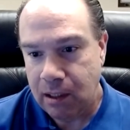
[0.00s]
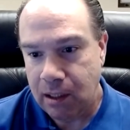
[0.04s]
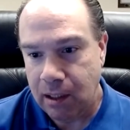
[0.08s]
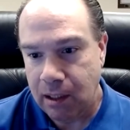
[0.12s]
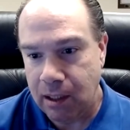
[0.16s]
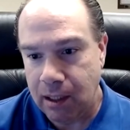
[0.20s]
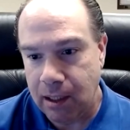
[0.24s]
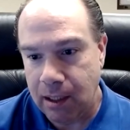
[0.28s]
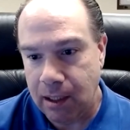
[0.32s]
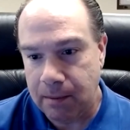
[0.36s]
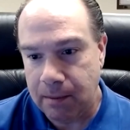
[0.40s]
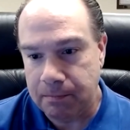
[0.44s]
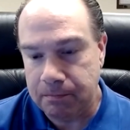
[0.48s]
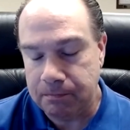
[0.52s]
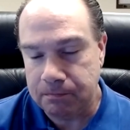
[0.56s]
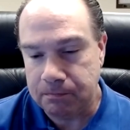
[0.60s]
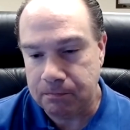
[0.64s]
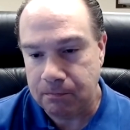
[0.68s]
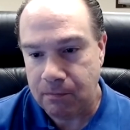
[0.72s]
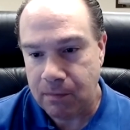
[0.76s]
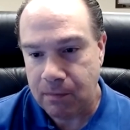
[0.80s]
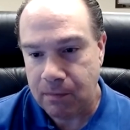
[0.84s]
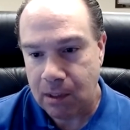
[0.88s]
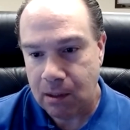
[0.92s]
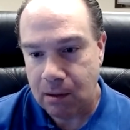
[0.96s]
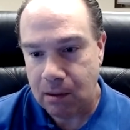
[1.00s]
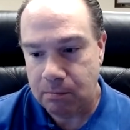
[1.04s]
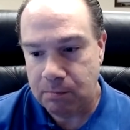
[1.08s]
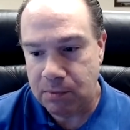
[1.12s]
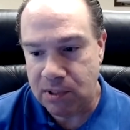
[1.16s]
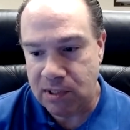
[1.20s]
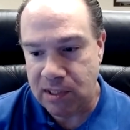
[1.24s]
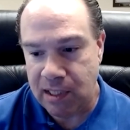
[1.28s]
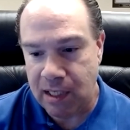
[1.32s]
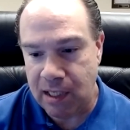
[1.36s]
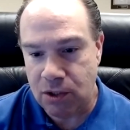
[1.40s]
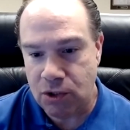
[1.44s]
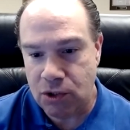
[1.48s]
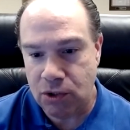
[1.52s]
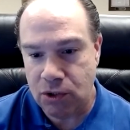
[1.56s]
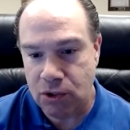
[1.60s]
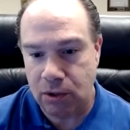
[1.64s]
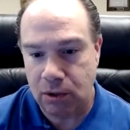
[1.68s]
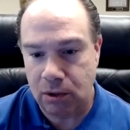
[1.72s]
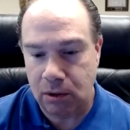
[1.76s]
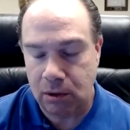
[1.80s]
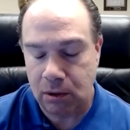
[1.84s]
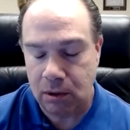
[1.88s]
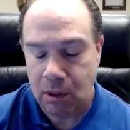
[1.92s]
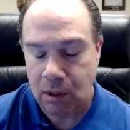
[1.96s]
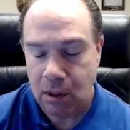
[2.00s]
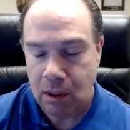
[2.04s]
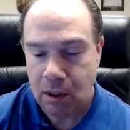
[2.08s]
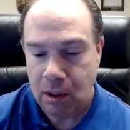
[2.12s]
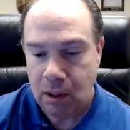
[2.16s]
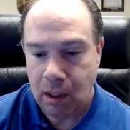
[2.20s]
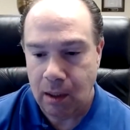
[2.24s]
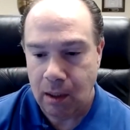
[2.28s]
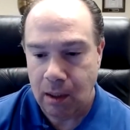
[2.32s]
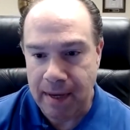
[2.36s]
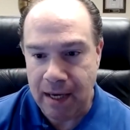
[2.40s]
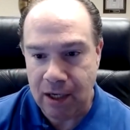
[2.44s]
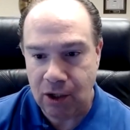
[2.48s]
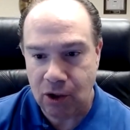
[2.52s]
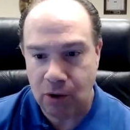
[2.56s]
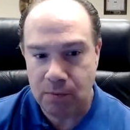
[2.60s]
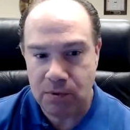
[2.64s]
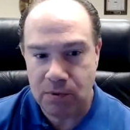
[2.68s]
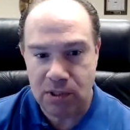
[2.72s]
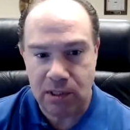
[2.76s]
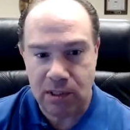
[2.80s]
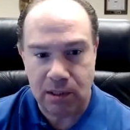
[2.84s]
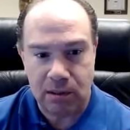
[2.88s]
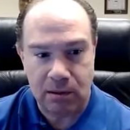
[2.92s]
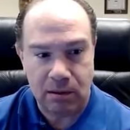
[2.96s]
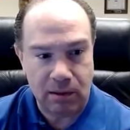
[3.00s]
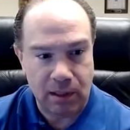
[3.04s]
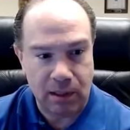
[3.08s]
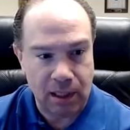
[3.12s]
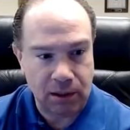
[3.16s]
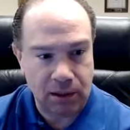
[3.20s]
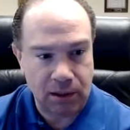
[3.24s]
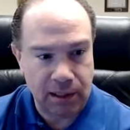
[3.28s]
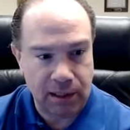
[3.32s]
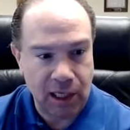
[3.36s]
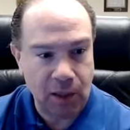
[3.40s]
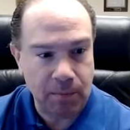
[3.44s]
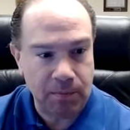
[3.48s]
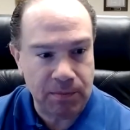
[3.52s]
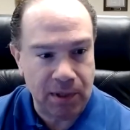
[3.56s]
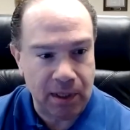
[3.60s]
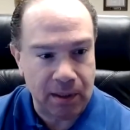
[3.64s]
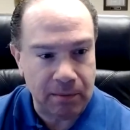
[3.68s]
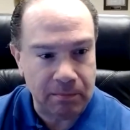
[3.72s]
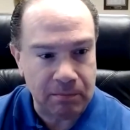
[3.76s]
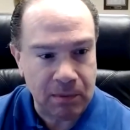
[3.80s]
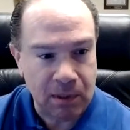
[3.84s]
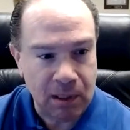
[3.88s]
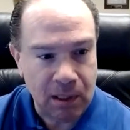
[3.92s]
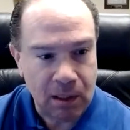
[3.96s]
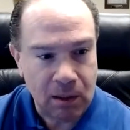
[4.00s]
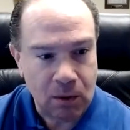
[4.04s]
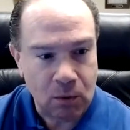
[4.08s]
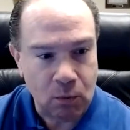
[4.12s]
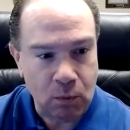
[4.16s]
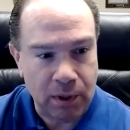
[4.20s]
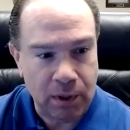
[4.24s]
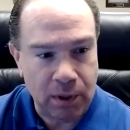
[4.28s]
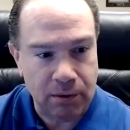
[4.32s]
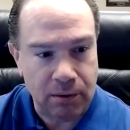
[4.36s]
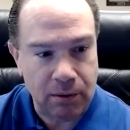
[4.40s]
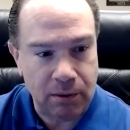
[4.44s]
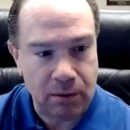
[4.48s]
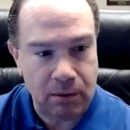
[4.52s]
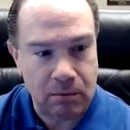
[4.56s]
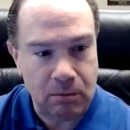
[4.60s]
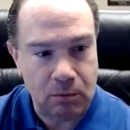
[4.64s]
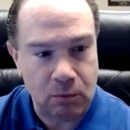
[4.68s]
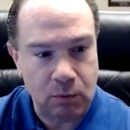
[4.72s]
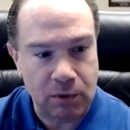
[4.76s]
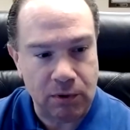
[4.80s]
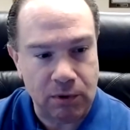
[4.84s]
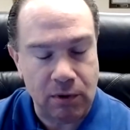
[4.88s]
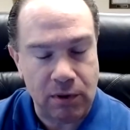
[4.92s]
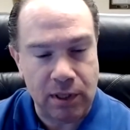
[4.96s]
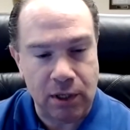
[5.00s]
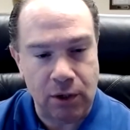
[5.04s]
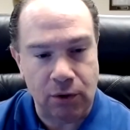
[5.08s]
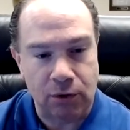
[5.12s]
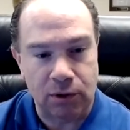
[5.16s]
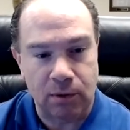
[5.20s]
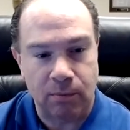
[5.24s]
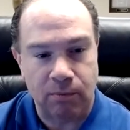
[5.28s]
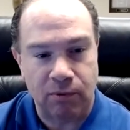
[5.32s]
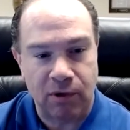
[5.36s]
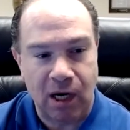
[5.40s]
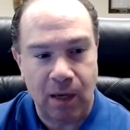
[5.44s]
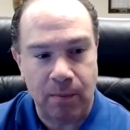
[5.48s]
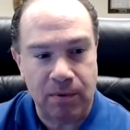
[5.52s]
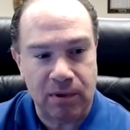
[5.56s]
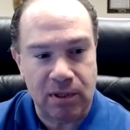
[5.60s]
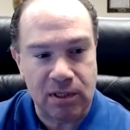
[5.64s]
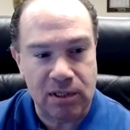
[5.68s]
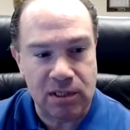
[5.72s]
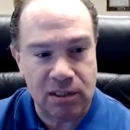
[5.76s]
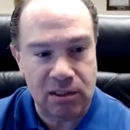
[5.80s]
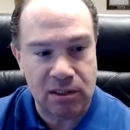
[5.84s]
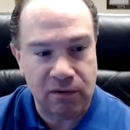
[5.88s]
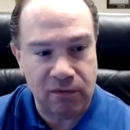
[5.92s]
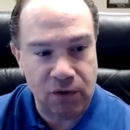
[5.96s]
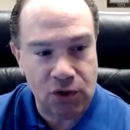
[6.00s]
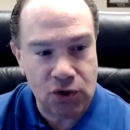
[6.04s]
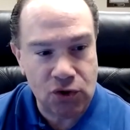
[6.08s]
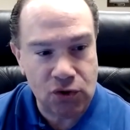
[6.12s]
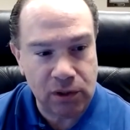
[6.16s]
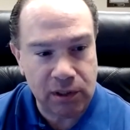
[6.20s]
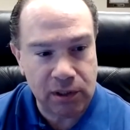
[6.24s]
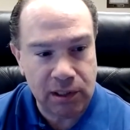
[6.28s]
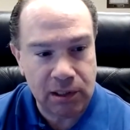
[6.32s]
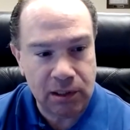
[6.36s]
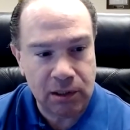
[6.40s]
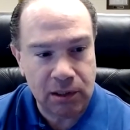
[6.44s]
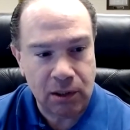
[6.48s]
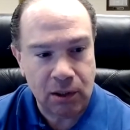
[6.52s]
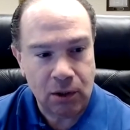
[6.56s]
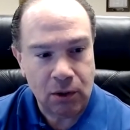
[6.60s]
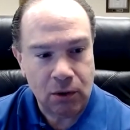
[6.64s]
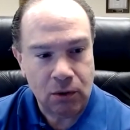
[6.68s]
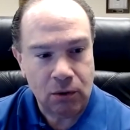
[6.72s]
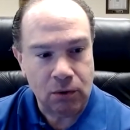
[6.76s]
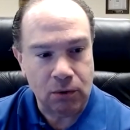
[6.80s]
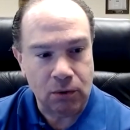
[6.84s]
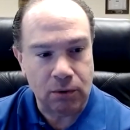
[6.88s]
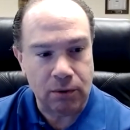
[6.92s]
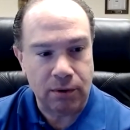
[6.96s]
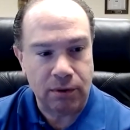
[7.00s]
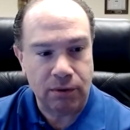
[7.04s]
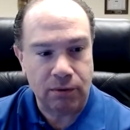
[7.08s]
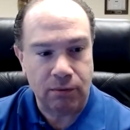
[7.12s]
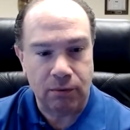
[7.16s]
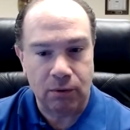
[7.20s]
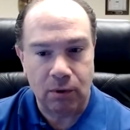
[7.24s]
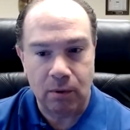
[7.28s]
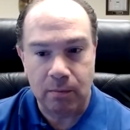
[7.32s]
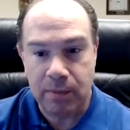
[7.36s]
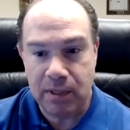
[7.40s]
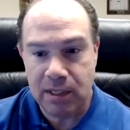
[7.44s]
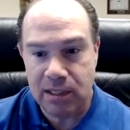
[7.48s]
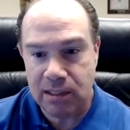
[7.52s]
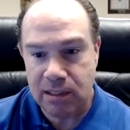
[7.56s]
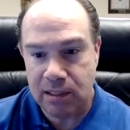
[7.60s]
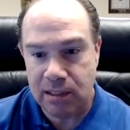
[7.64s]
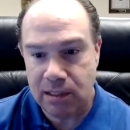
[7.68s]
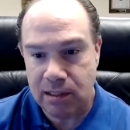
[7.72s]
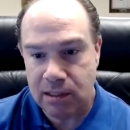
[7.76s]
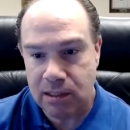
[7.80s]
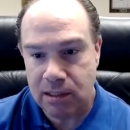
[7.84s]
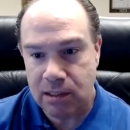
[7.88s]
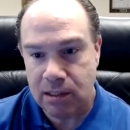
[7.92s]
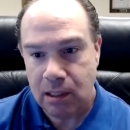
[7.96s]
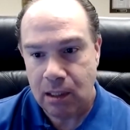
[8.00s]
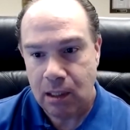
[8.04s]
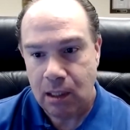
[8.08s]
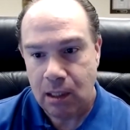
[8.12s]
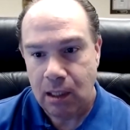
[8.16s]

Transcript: um, potential uh, bankruptcy that could help them, whether whether they own the properties individually or through a business.